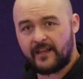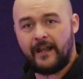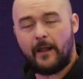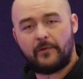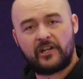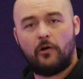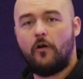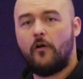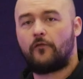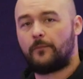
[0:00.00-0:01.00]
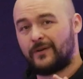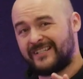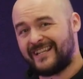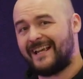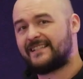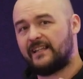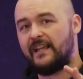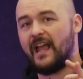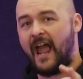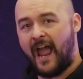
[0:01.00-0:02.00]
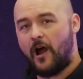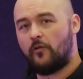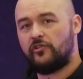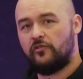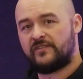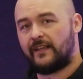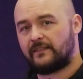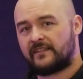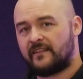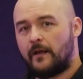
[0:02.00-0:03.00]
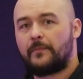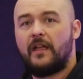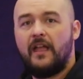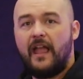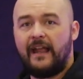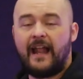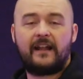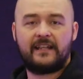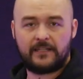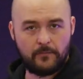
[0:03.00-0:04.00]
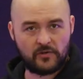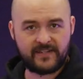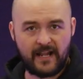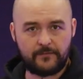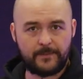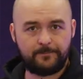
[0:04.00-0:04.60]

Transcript: and I'm going to go over precisely how you set this up and how to get the most out of it.